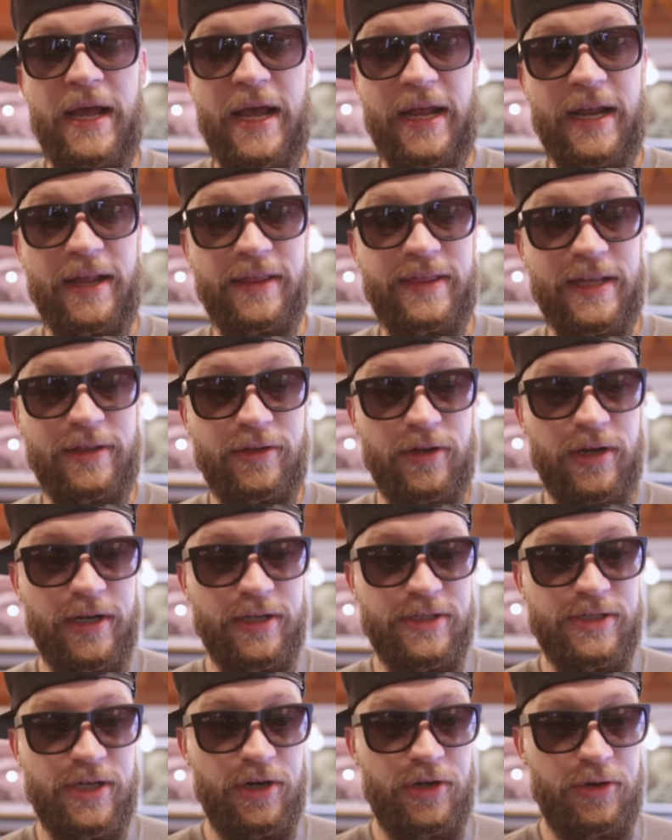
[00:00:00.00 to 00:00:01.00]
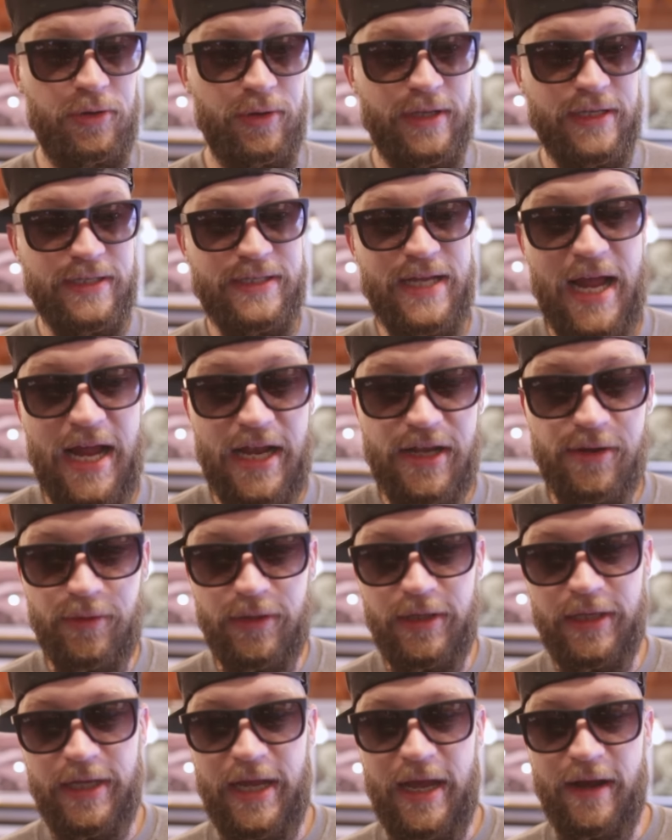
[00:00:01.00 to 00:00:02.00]
And I think they're going to start doing this
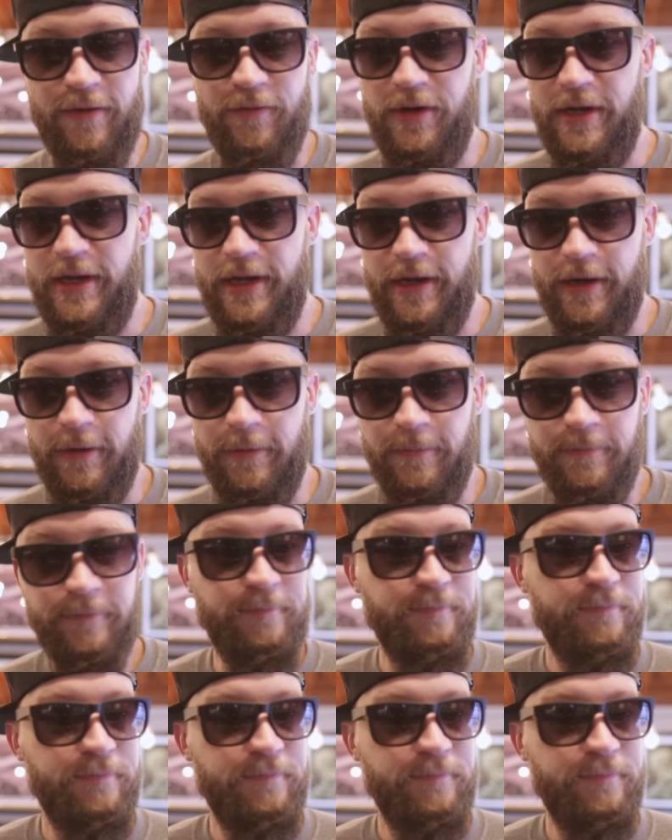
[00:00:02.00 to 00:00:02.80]
annually every year.